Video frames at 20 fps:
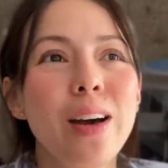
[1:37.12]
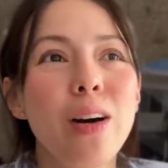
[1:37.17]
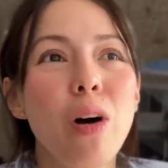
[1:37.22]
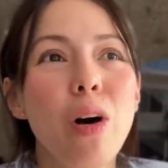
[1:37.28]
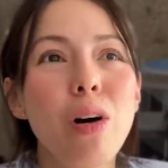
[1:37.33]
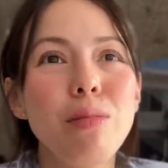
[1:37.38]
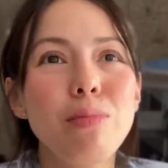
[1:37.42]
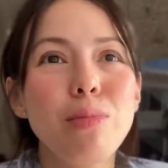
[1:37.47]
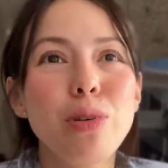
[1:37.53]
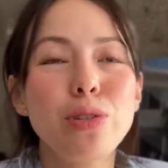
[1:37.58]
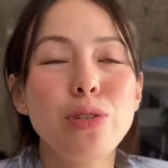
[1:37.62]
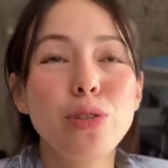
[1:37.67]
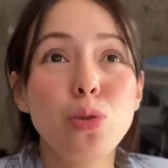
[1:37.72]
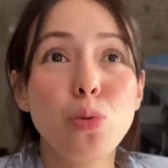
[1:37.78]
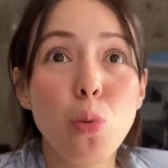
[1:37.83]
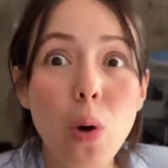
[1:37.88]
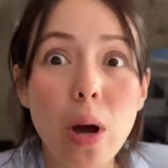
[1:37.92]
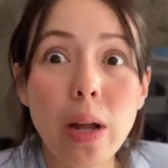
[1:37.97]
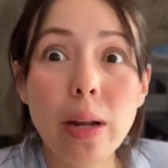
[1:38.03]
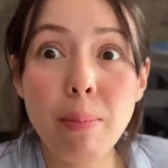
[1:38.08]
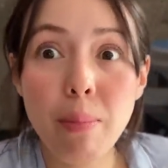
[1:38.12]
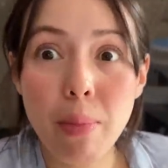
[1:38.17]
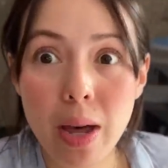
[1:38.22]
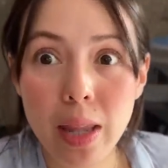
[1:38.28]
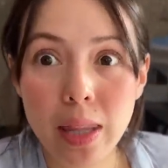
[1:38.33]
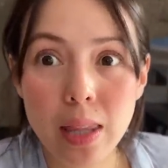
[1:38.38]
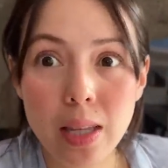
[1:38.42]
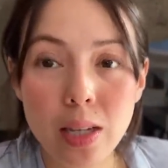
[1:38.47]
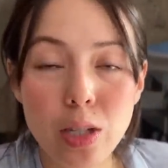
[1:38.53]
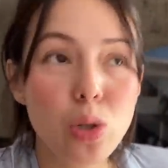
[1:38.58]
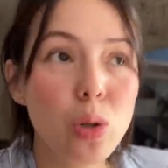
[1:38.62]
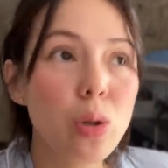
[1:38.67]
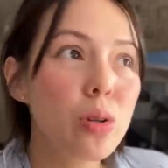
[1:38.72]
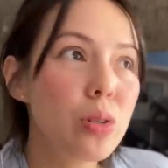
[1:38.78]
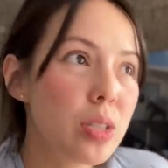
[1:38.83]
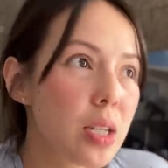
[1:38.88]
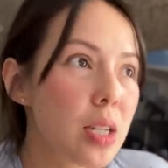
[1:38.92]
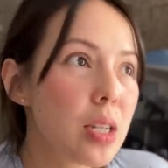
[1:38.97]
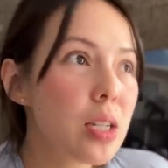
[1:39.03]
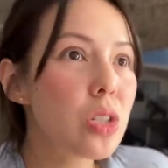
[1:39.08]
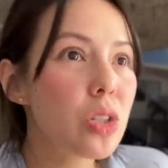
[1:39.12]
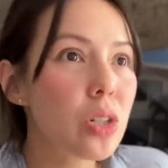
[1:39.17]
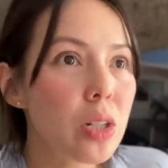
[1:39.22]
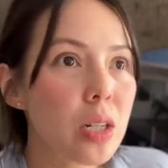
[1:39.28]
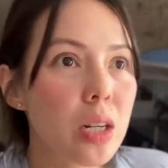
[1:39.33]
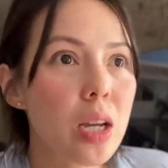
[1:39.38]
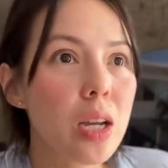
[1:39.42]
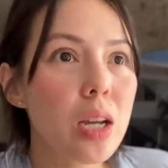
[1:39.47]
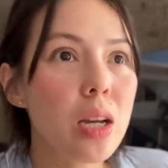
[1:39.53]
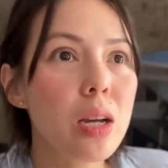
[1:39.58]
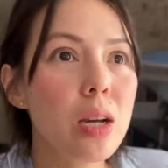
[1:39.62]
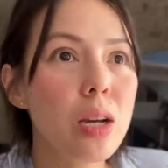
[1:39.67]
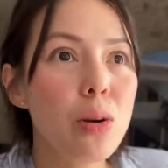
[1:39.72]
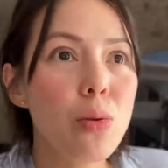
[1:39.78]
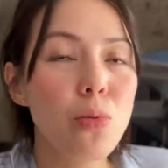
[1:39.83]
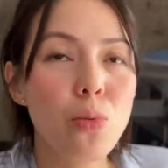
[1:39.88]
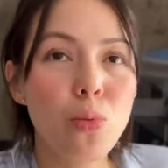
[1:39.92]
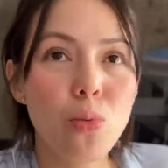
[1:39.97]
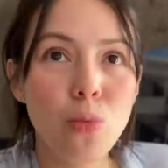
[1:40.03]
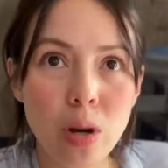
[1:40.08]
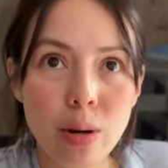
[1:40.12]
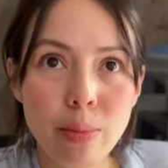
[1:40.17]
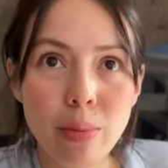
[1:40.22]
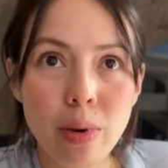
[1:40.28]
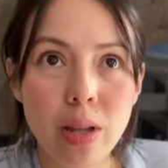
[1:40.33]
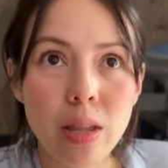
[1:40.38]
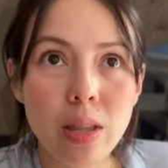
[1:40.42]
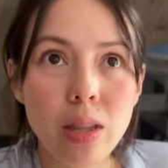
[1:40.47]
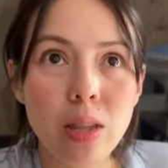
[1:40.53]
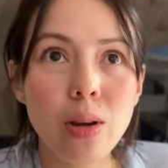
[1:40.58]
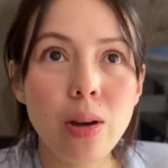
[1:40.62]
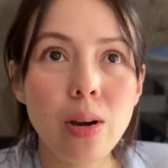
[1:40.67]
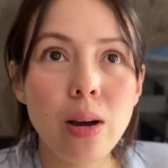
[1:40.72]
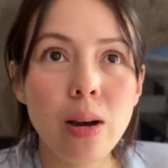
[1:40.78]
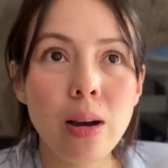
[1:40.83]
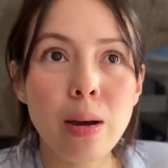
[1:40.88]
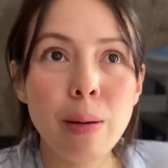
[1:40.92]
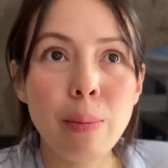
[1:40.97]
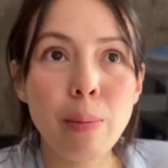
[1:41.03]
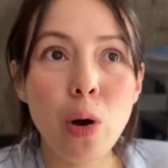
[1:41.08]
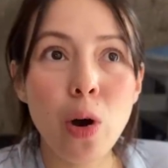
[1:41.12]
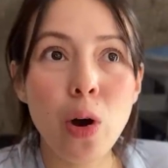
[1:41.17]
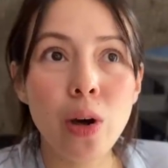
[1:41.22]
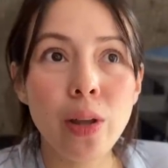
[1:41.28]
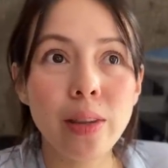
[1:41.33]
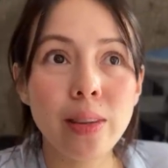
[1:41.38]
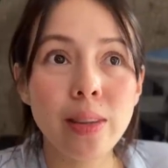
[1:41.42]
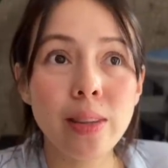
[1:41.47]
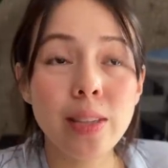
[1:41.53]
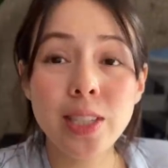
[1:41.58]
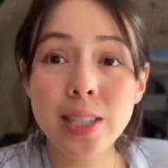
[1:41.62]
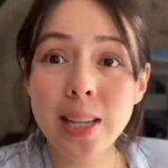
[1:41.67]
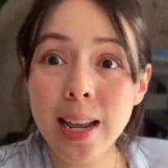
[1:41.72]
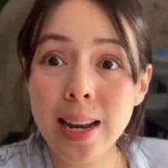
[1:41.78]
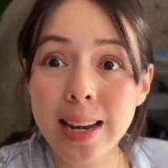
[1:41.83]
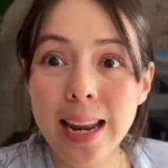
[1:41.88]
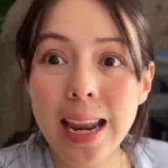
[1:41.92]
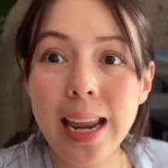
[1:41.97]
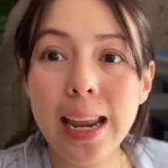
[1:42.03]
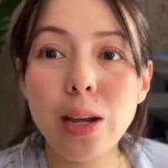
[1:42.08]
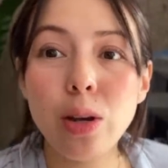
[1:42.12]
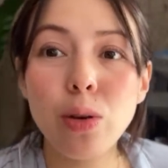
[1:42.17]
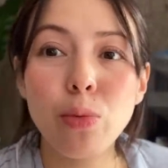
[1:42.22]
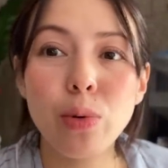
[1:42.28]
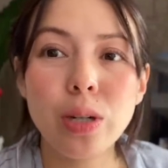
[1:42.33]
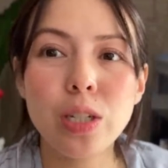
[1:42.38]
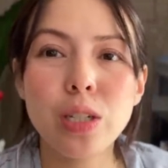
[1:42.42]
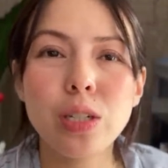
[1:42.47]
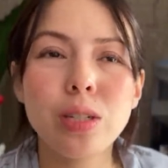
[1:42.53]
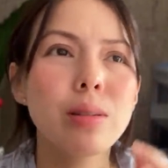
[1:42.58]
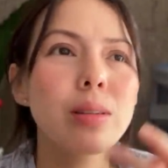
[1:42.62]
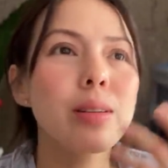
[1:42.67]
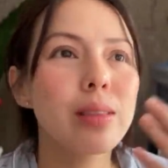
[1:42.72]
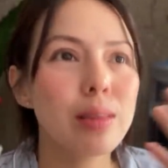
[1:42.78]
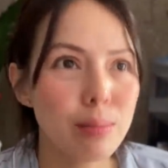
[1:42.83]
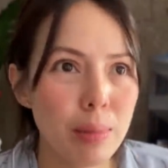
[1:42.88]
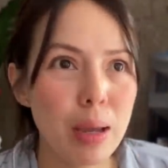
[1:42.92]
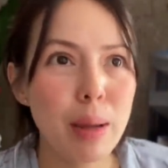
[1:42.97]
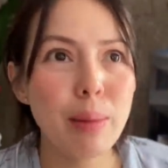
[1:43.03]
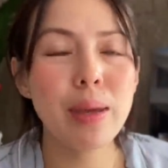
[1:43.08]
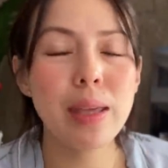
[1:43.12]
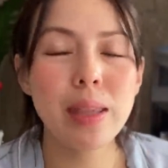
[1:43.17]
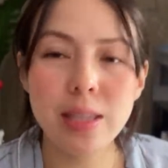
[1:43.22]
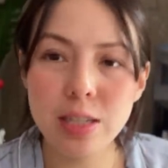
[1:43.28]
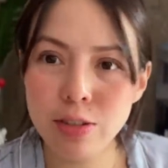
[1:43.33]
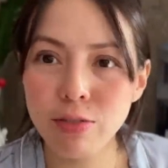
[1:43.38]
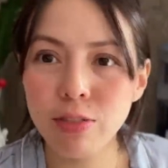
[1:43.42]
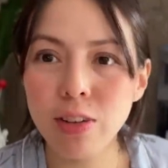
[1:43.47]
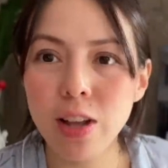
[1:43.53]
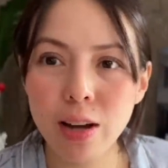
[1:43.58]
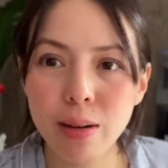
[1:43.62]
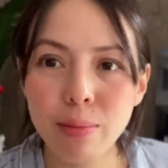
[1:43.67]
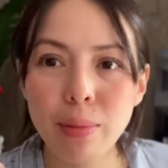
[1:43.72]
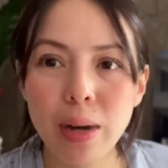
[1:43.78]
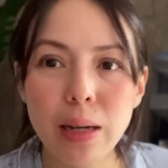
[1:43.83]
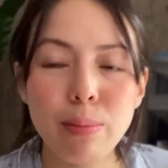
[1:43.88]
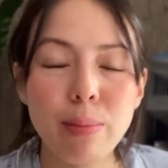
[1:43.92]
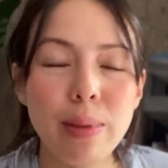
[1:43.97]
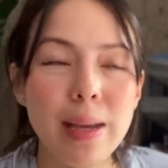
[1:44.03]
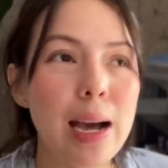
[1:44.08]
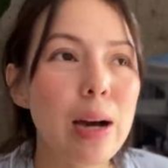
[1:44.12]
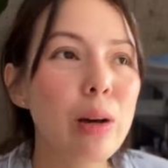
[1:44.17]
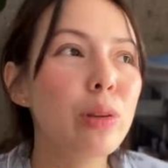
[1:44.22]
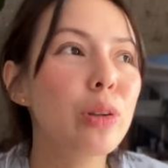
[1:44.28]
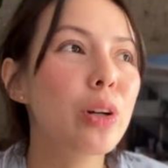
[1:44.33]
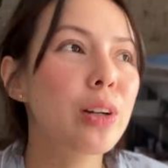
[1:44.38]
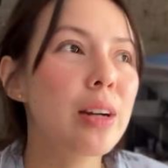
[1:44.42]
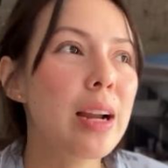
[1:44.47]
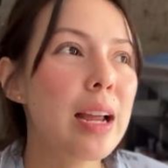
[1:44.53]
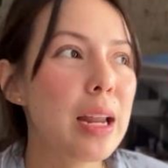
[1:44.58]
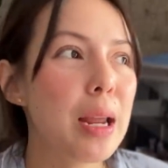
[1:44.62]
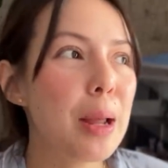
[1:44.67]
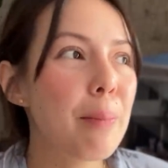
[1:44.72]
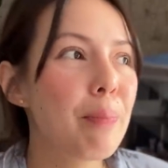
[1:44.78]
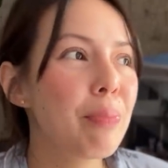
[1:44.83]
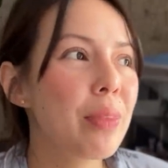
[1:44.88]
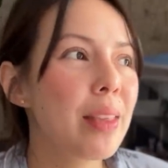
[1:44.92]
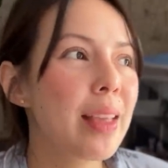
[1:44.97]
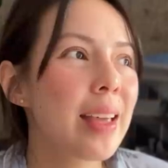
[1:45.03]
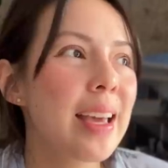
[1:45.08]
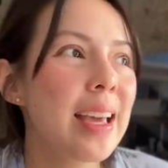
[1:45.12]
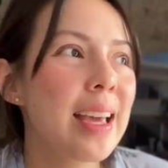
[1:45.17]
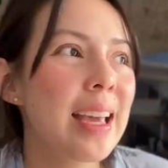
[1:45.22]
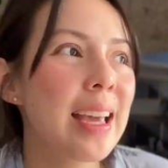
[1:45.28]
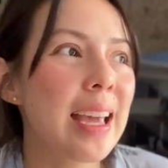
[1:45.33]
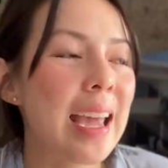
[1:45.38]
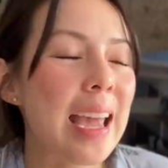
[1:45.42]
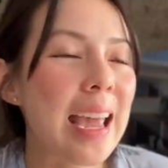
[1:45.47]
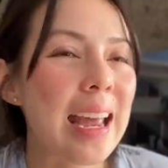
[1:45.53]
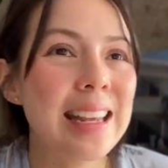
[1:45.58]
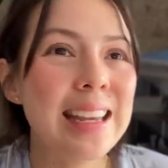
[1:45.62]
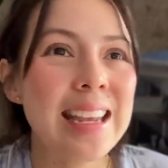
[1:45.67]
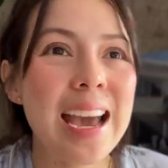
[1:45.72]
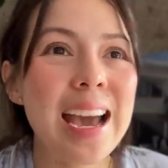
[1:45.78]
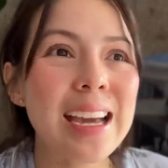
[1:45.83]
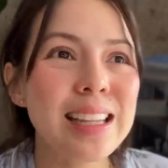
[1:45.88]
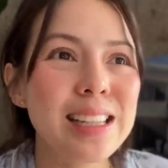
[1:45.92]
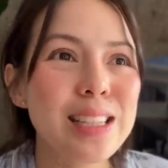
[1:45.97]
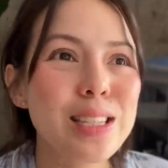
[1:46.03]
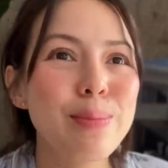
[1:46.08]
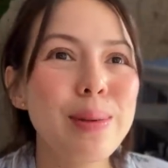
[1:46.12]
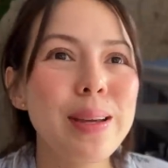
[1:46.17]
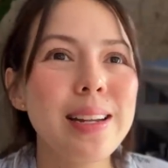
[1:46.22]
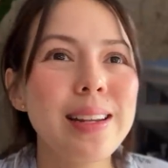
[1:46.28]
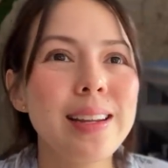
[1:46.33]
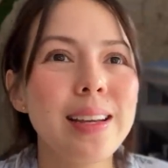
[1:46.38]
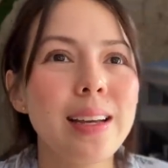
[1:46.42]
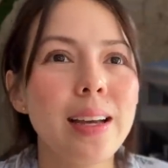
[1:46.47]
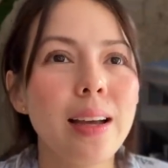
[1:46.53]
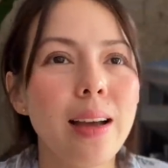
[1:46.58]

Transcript: almost 1 month. So Lucia's turning 1 month on Sunday, which maybe this vlog might be out already. And yeah, it's been